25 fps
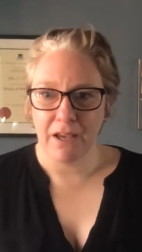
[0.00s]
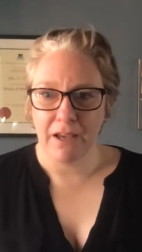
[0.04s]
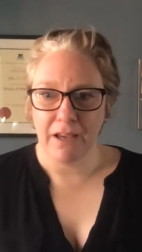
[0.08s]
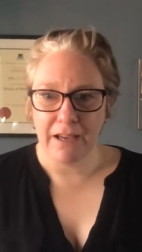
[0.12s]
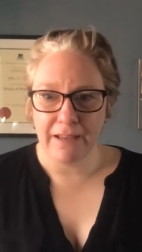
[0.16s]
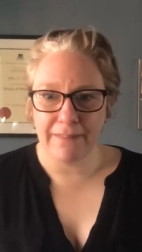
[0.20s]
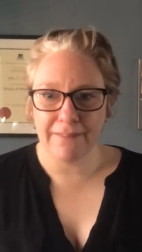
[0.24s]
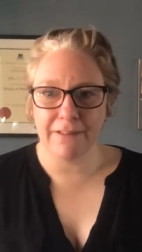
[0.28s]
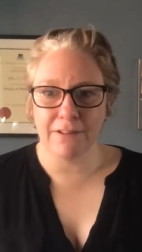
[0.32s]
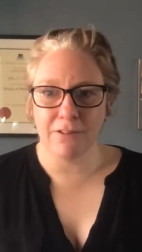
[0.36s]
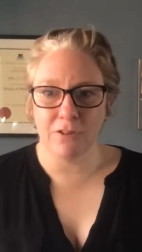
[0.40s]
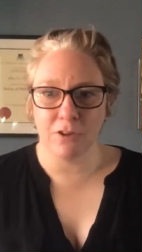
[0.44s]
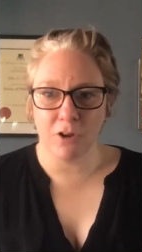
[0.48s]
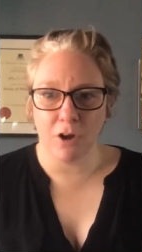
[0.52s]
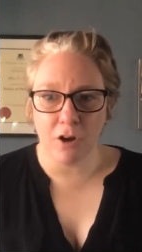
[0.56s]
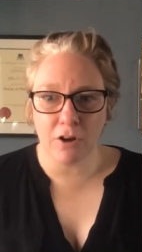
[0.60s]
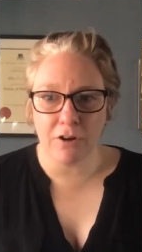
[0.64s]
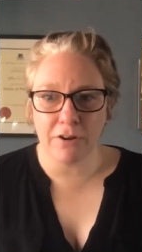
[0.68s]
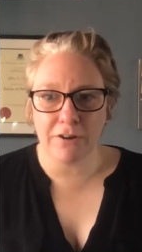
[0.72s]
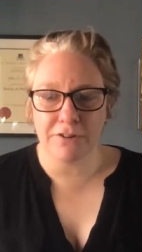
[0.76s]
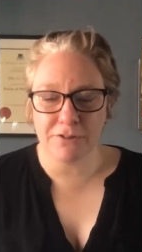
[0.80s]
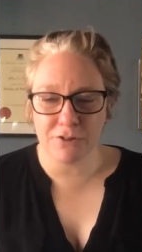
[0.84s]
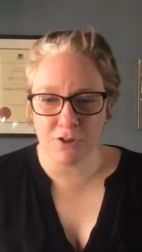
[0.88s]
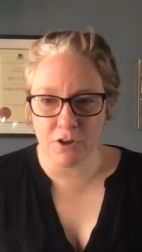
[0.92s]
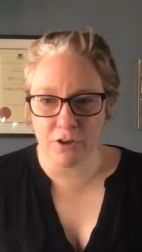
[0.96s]
in the long
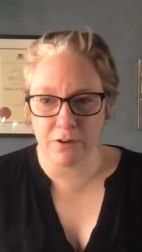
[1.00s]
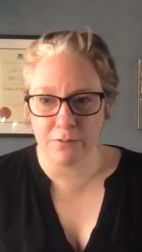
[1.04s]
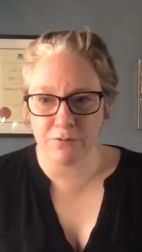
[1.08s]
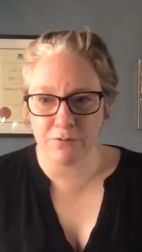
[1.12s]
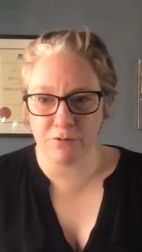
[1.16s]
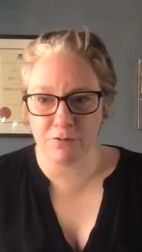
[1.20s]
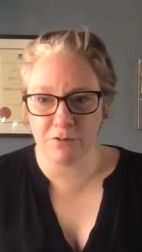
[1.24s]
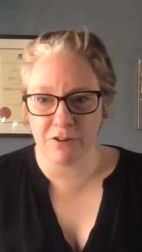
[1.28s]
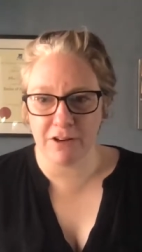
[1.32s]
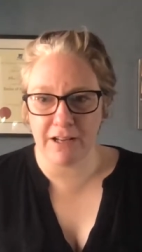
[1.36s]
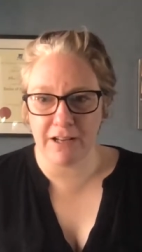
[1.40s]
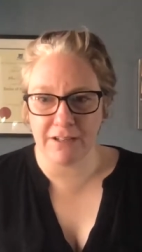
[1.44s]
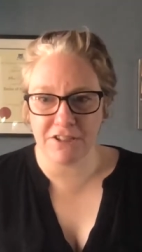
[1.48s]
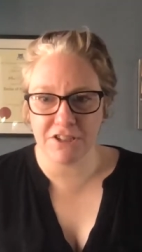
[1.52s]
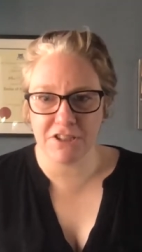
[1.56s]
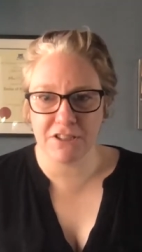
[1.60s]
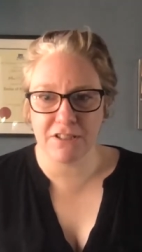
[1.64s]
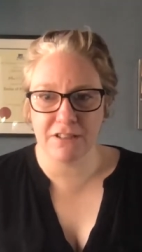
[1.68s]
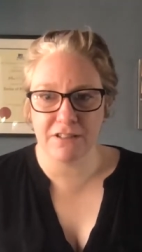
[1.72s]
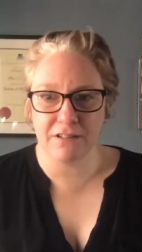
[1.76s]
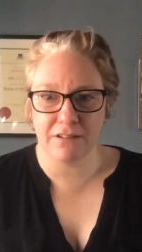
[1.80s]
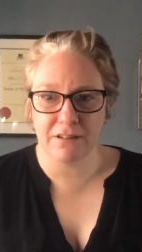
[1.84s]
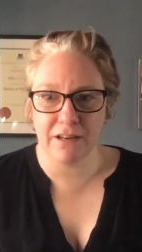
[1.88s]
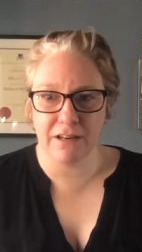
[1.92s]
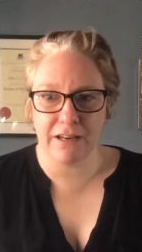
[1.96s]
observed
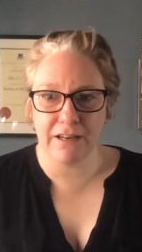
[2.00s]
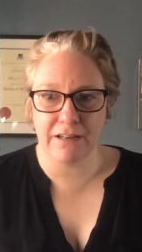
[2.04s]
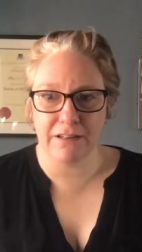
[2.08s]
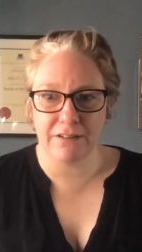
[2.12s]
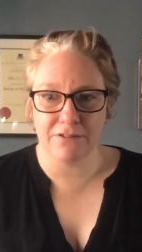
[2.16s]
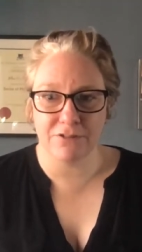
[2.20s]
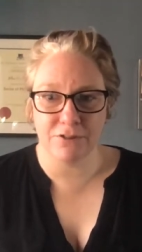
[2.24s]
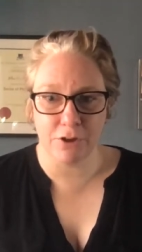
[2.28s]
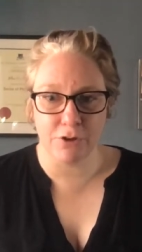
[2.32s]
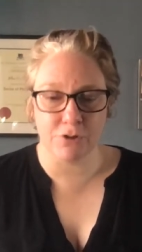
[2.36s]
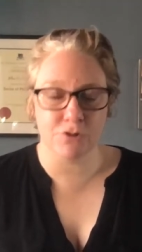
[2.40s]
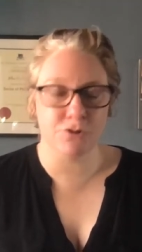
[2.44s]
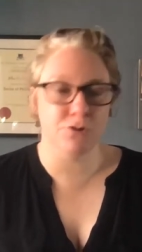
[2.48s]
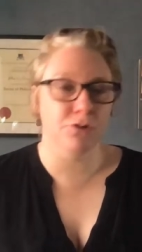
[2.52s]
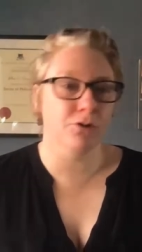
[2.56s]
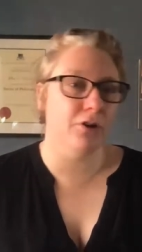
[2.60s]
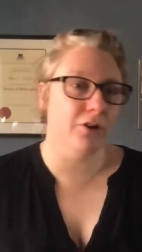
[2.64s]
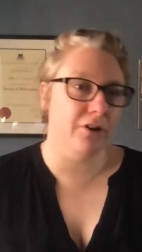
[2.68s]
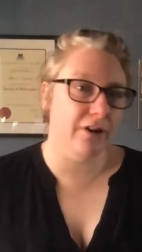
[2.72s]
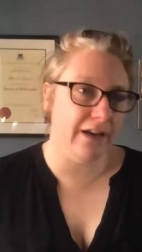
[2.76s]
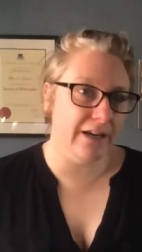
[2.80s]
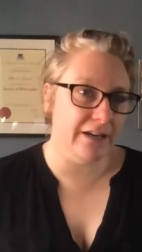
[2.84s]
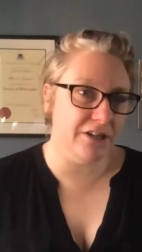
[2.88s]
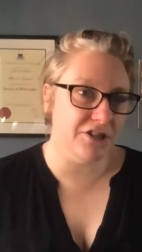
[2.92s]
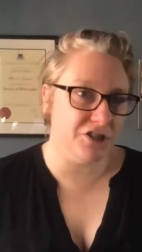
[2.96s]
reduction in social
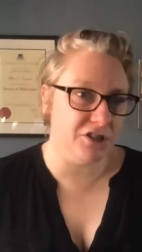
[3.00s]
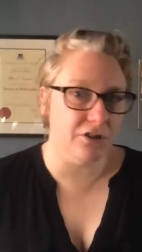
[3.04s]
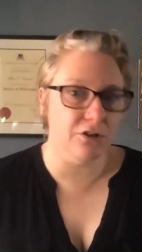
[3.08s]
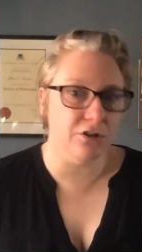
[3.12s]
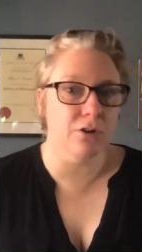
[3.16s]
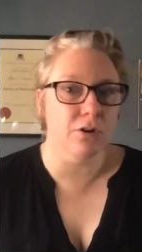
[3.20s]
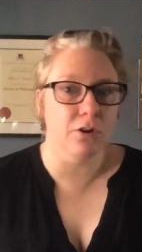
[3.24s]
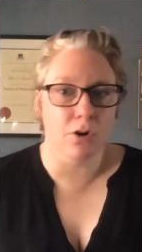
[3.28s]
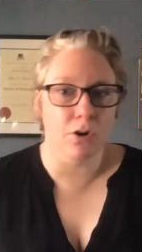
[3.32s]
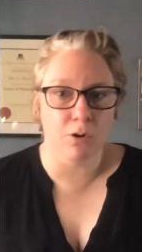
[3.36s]
cohesion or,